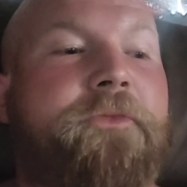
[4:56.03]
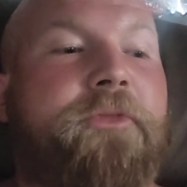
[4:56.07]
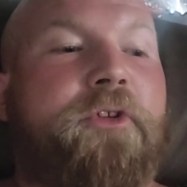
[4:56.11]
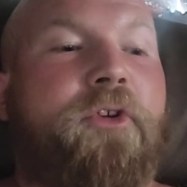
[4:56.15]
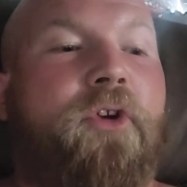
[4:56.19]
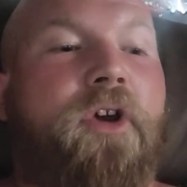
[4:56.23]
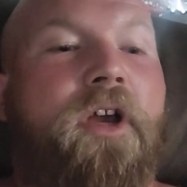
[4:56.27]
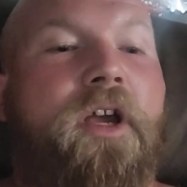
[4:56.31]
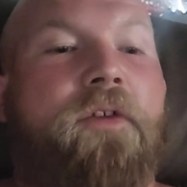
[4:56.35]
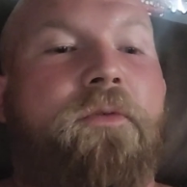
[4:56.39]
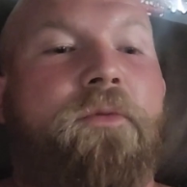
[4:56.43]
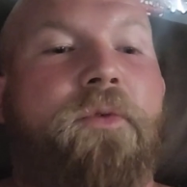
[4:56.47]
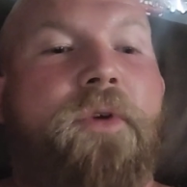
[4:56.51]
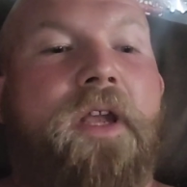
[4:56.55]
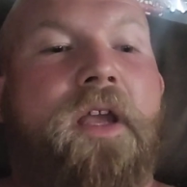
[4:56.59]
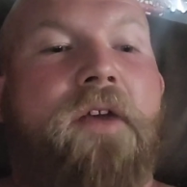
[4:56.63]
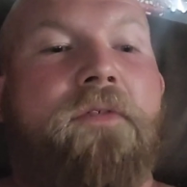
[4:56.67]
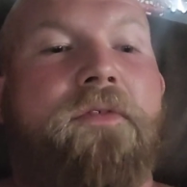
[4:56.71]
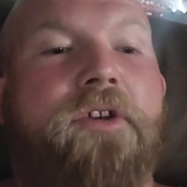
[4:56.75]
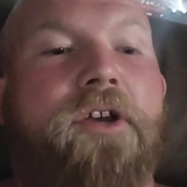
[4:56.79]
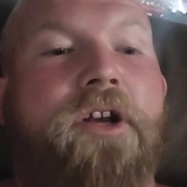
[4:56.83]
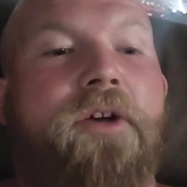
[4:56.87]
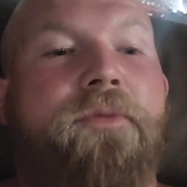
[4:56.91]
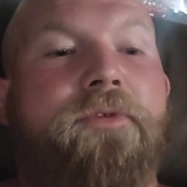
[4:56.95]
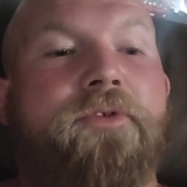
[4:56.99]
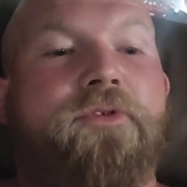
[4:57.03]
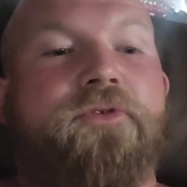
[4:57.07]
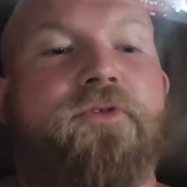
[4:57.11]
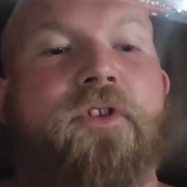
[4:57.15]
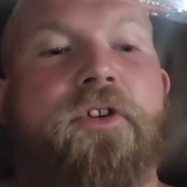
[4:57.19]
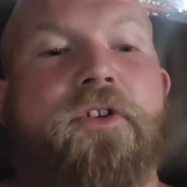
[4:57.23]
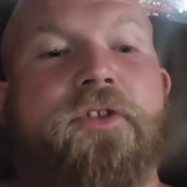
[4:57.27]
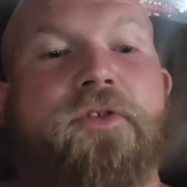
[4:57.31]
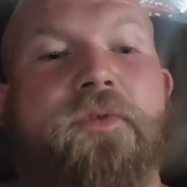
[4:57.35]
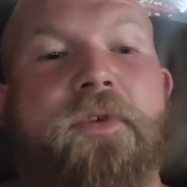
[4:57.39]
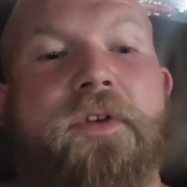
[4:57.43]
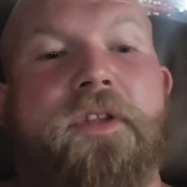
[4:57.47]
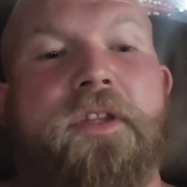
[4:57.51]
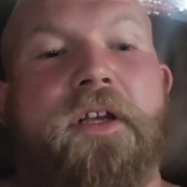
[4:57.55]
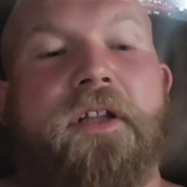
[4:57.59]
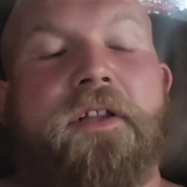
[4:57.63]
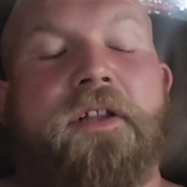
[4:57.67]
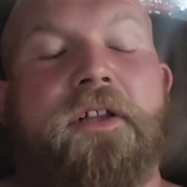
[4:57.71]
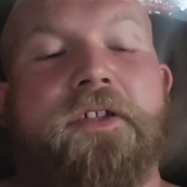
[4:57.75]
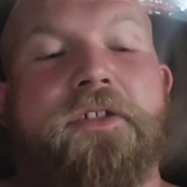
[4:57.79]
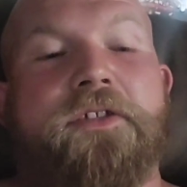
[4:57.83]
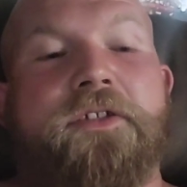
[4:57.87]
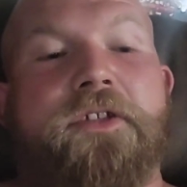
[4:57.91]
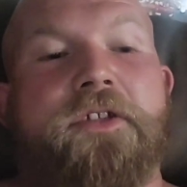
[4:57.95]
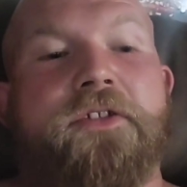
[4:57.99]
We have a couple trucks with
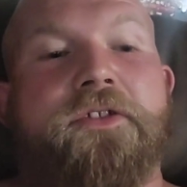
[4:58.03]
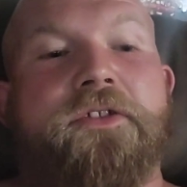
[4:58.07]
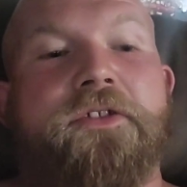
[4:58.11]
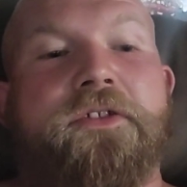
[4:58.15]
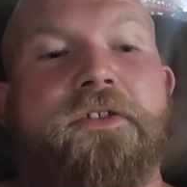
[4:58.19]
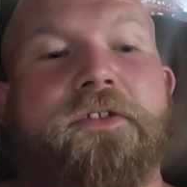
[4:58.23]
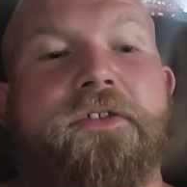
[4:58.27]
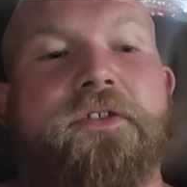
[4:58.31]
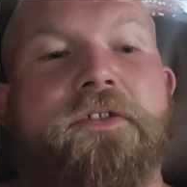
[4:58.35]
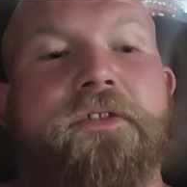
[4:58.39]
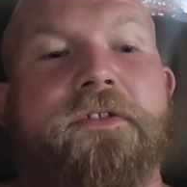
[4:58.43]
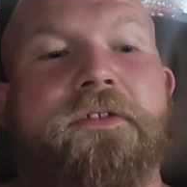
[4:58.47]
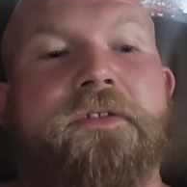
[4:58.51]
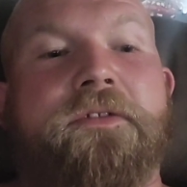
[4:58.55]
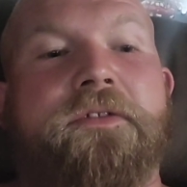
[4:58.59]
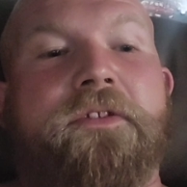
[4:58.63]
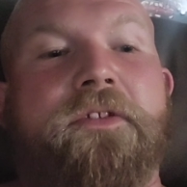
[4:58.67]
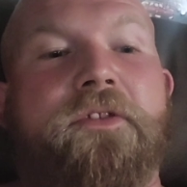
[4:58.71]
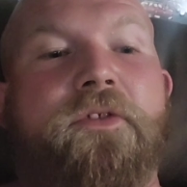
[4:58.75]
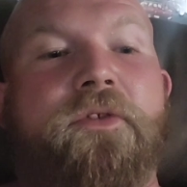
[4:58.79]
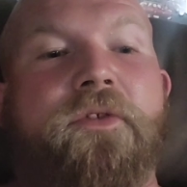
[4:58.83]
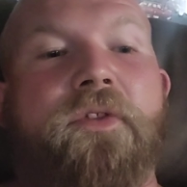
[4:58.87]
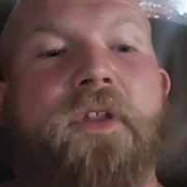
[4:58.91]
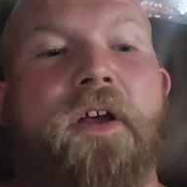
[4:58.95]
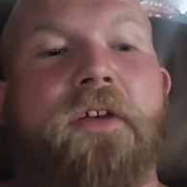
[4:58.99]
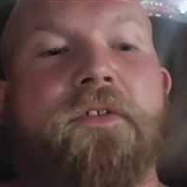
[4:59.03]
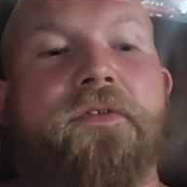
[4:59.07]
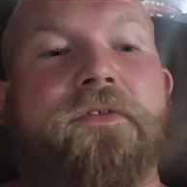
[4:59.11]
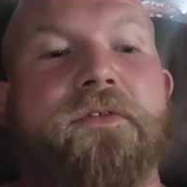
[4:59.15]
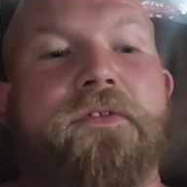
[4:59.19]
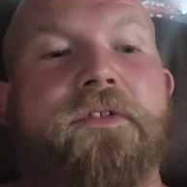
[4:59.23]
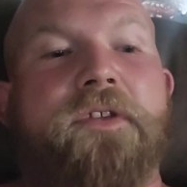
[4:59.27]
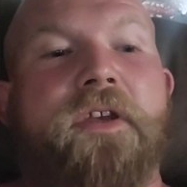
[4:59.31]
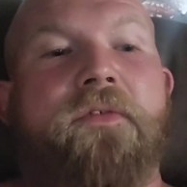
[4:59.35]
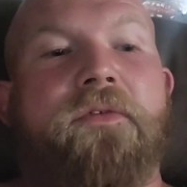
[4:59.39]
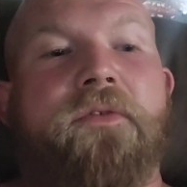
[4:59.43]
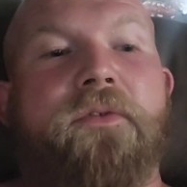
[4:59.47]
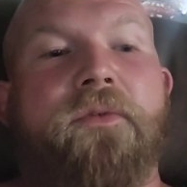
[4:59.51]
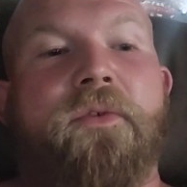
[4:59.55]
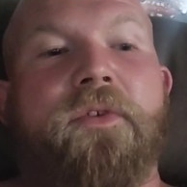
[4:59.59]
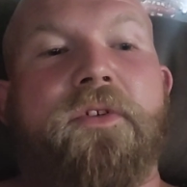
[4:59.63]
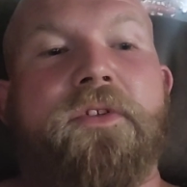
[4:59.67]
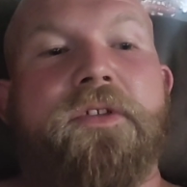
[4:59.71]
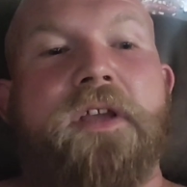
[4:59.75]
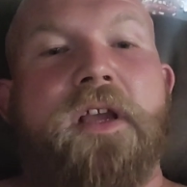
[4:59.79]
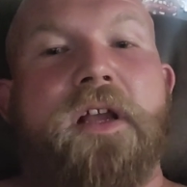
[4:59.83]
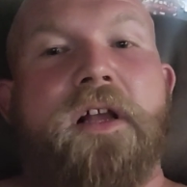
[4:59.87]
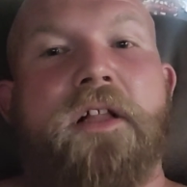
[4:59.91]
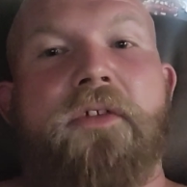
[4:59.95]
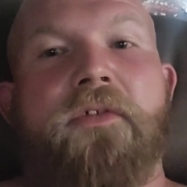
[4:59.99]
LS engines. The 2007
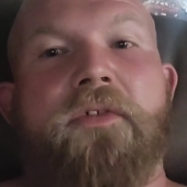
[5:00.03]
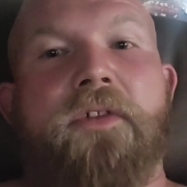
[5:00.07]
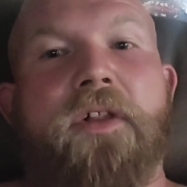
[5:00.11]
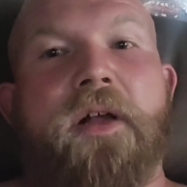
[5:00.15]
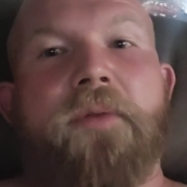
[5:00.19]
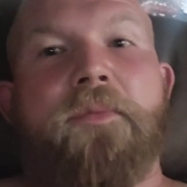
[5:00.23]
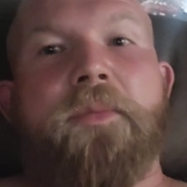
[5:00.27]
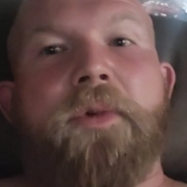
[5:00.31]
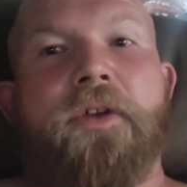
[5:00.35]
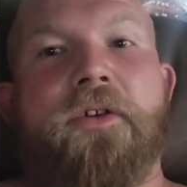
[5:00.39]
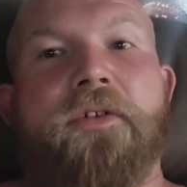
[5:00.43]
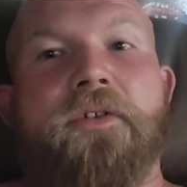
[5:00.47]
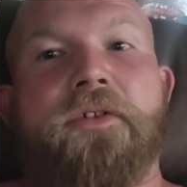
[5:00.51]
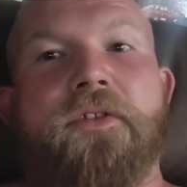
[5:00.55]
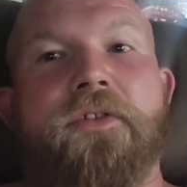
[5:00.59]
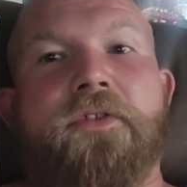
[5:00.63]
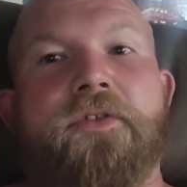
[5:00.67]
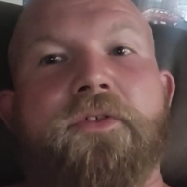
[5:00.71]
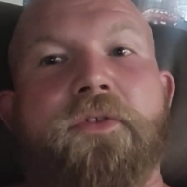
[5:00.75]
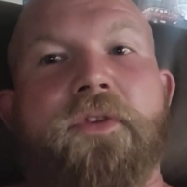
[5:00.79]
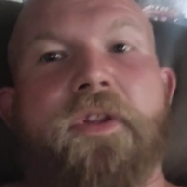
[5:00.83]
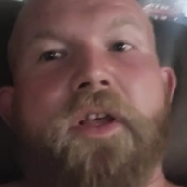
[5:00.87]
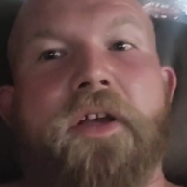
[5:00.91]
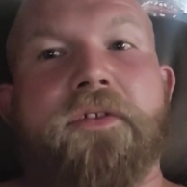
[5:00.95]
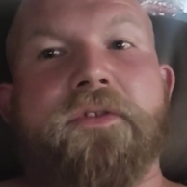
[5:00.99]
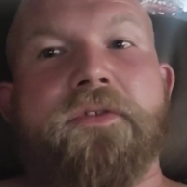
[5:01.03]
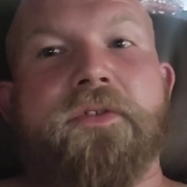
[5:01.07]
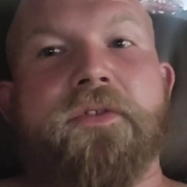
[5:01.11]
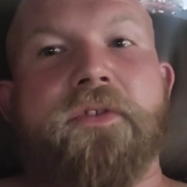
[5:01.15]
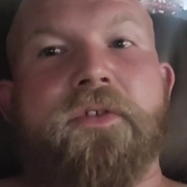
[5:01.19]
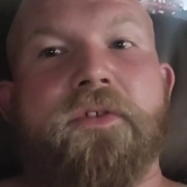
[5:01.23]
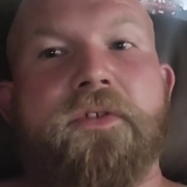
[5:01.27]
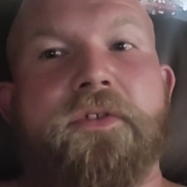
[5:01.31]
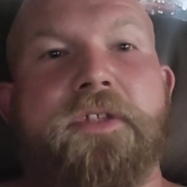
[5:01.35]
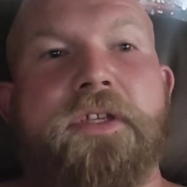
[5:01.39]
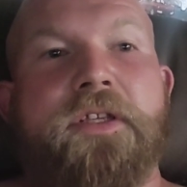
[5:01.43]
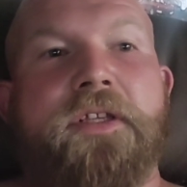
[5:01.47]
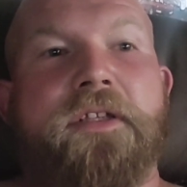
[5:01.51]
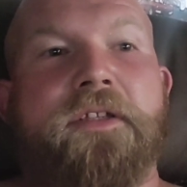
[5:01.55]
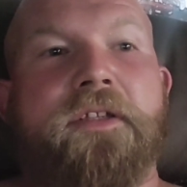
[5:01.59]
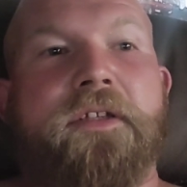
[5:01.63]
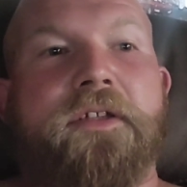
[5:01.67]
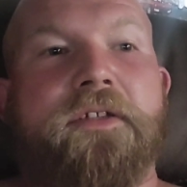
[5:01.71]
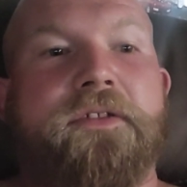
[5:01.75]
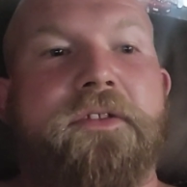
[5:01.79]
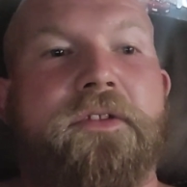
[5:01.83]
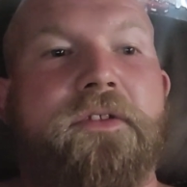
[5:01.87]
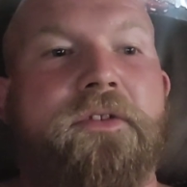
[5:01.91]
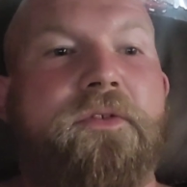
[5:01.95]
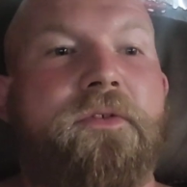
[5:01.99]
runs a hell of a lot better than the 2013
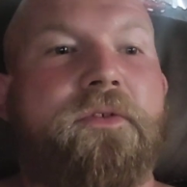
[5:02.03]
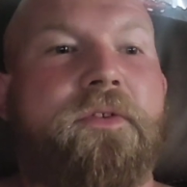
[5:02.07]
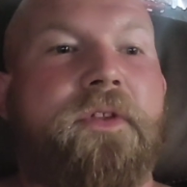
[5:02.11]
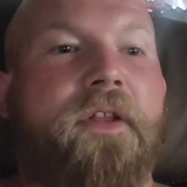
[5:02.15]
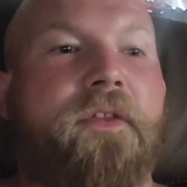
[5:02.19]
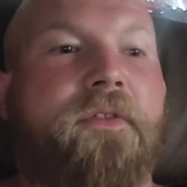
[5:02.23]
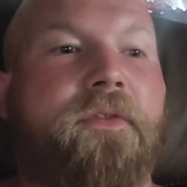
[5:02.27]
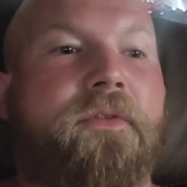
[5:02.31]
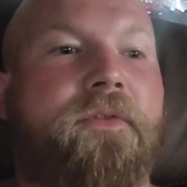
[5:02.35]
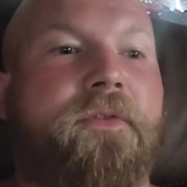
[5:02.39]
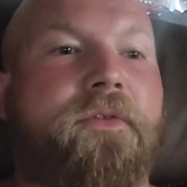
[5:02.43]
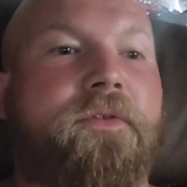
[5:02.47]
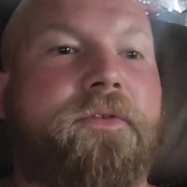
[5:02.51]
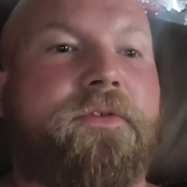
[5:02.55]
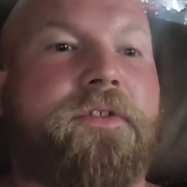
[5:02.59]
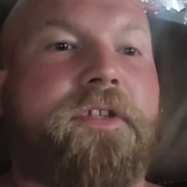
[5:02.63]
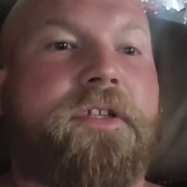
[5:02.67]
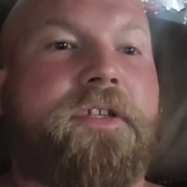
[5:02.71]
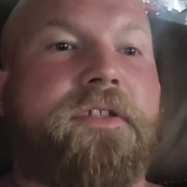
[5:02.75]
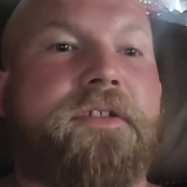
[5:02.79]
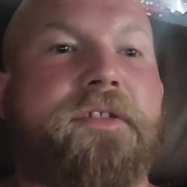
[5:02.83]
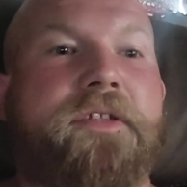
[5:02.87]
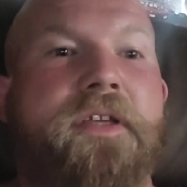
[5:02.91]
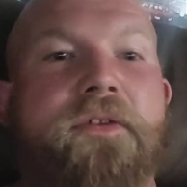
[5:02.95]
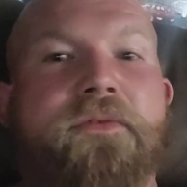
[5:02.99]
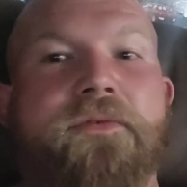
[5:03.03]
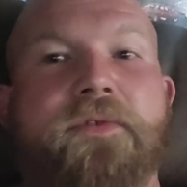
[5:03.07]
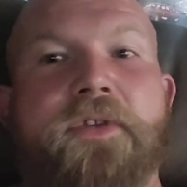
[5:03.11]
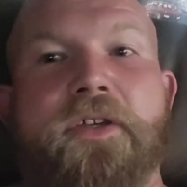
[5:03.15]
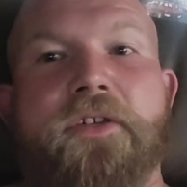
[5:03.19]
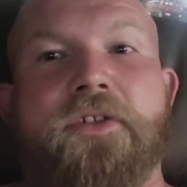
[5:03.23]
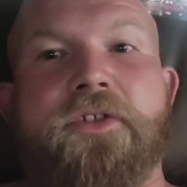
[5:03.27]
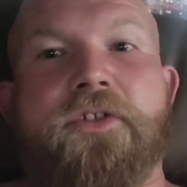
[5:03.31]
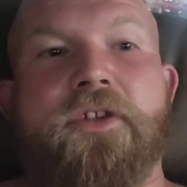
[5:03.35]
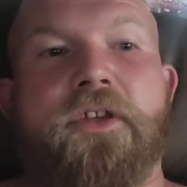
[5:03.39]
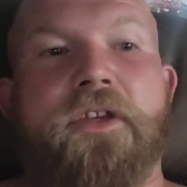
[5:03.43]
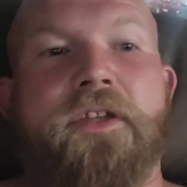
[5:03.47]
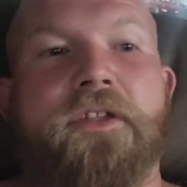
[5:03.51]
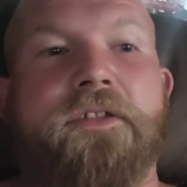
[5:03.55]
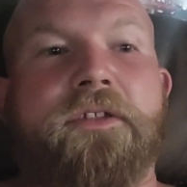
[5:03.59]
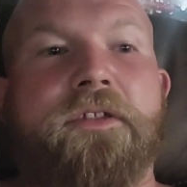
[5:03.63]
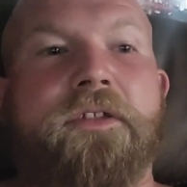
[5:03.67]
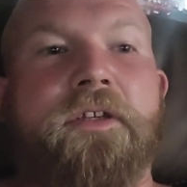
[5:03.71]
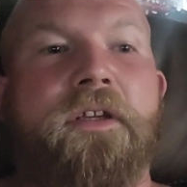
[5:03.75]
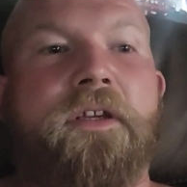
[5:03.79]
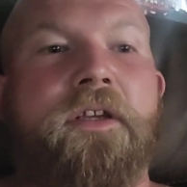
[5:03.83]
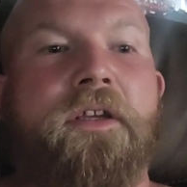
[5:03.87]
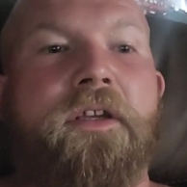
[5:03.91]
does. The 2013 sounds like shit.